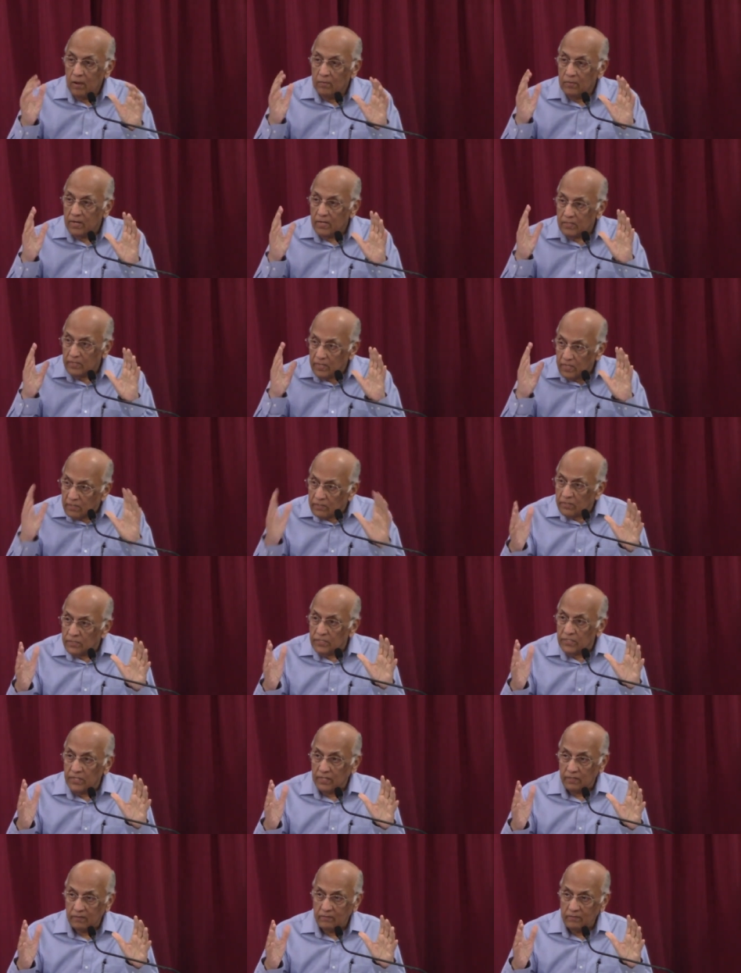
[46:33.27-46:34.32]
But it's
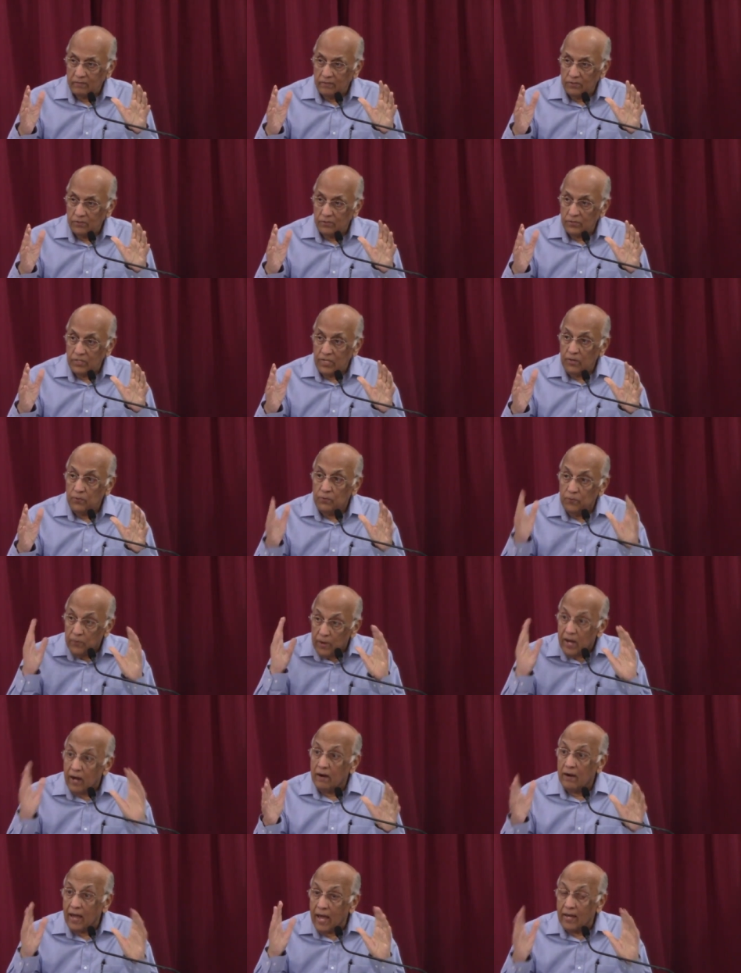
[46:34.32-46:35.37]
interesting to see
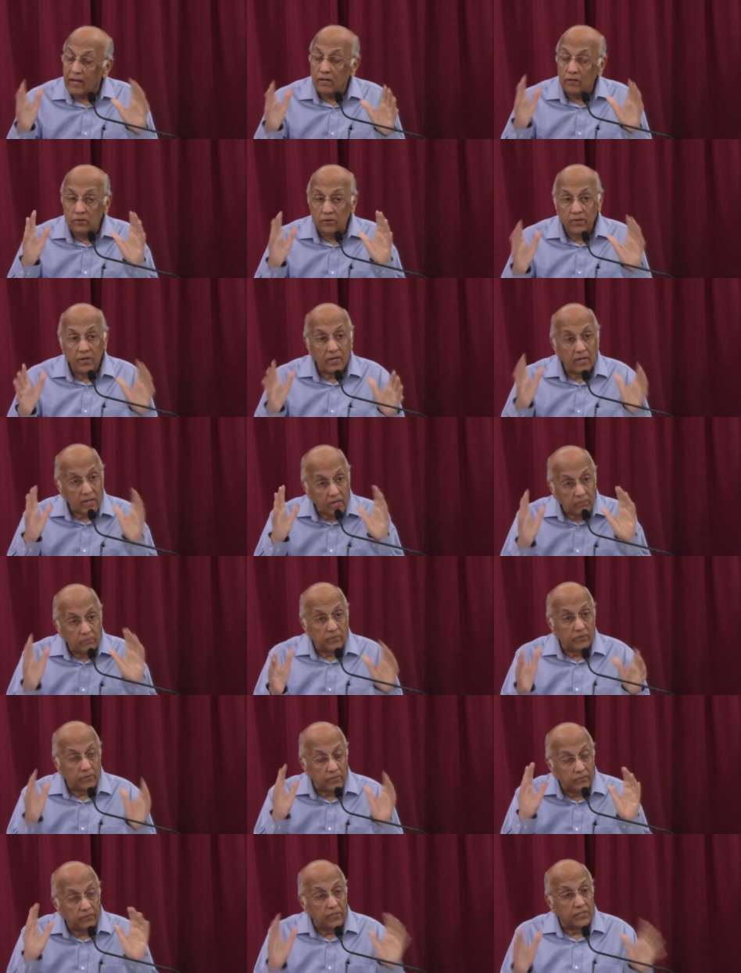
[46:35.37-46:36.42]
where hallelujah comes
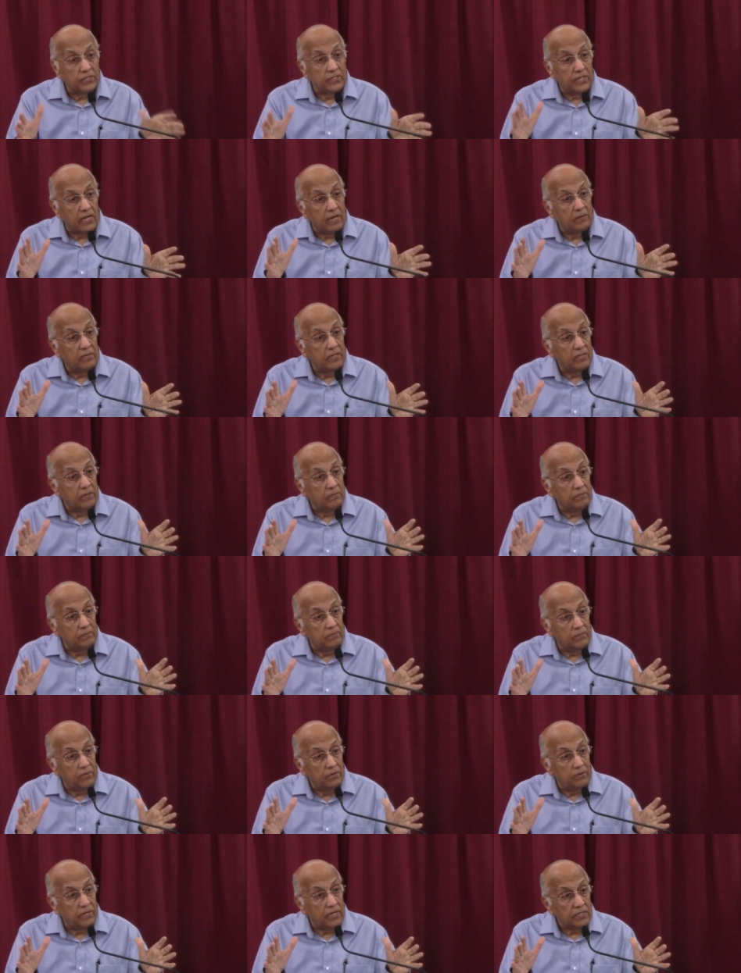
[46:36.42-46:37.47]
for the first time in the
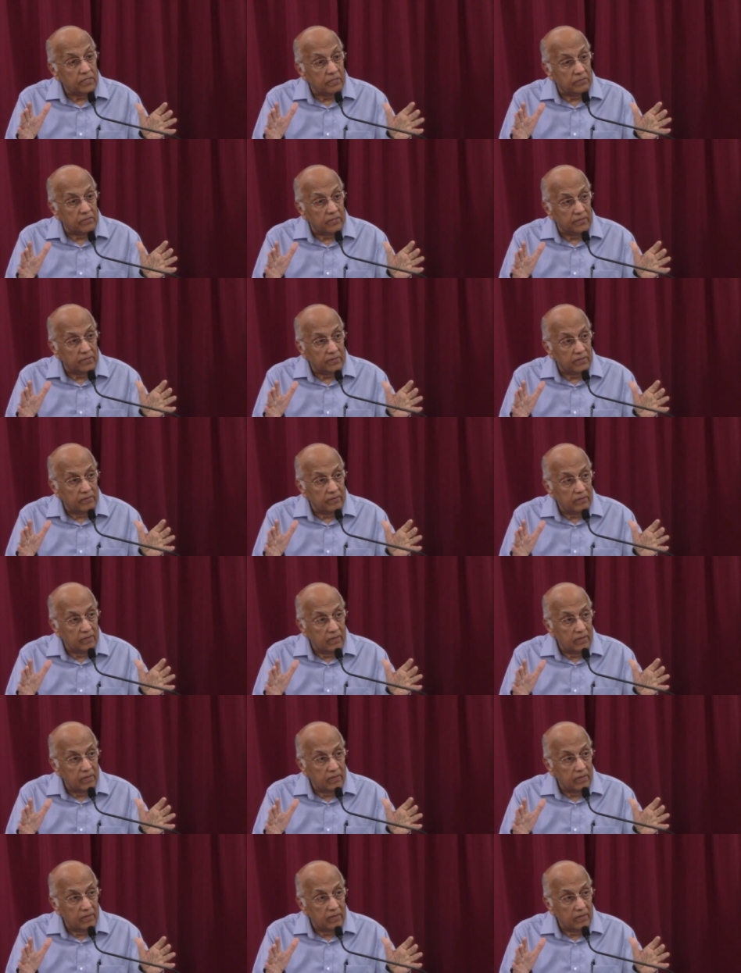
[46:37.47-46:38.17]
New Testament.